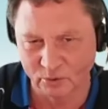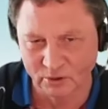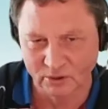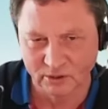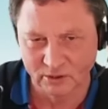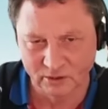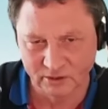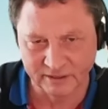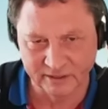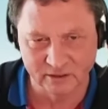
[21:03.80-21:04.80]
you
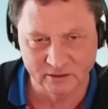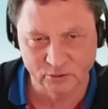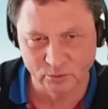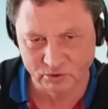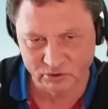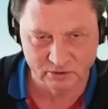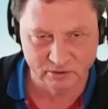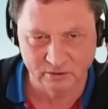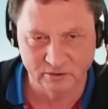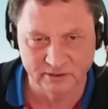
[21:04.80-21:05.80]
divide it to
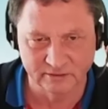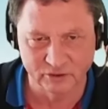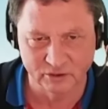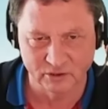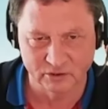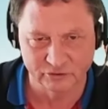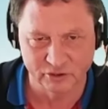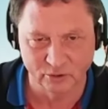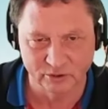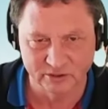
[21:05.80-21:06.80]

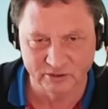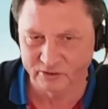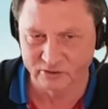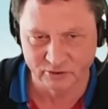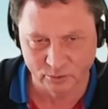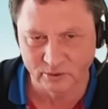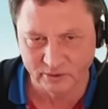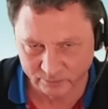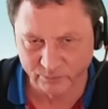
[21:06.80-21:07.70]
several audiences? No.